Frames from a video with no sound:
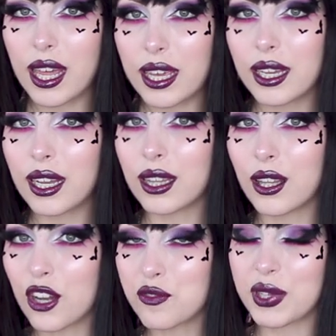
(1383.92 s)
like a
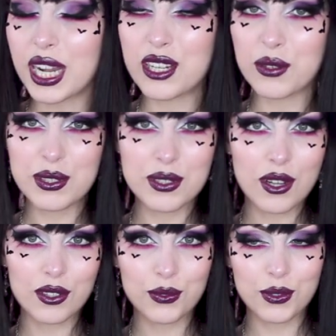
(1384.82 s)
lot, but I know it's
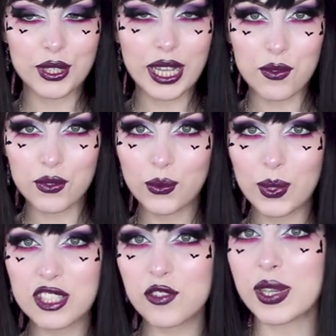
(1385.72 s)
not for
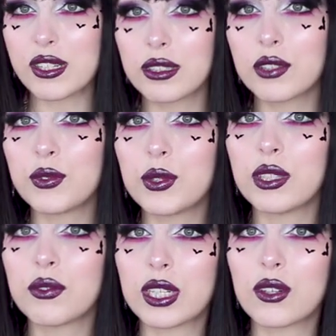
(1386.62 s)
everyone, especially if you
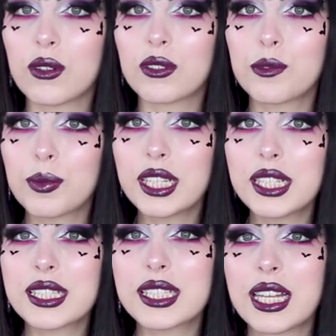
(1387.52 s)
live in a colder
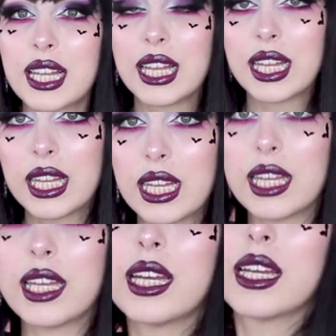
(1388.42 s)
place.
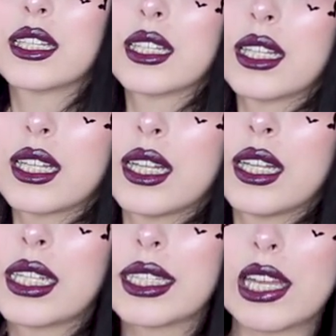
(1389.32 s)
And
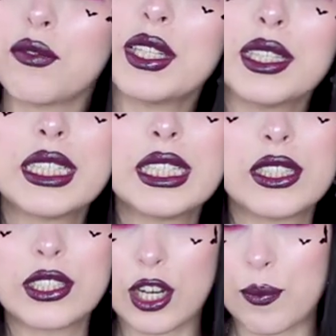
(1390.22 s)

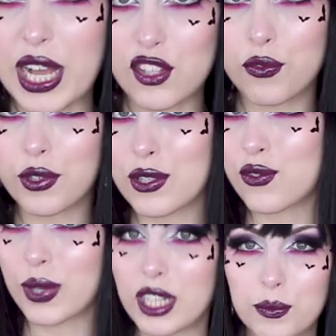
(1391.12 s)
definitely not a match for the
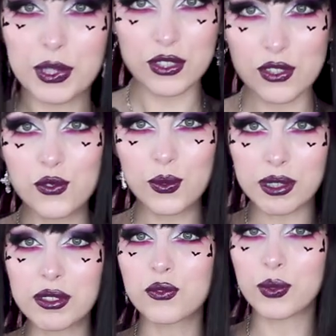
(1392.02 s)
sweater, because the
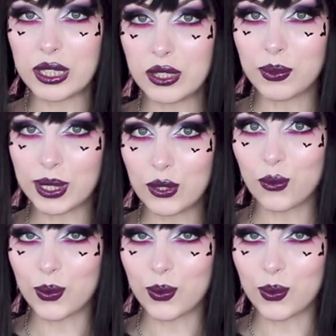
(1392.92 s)
sweater is really, really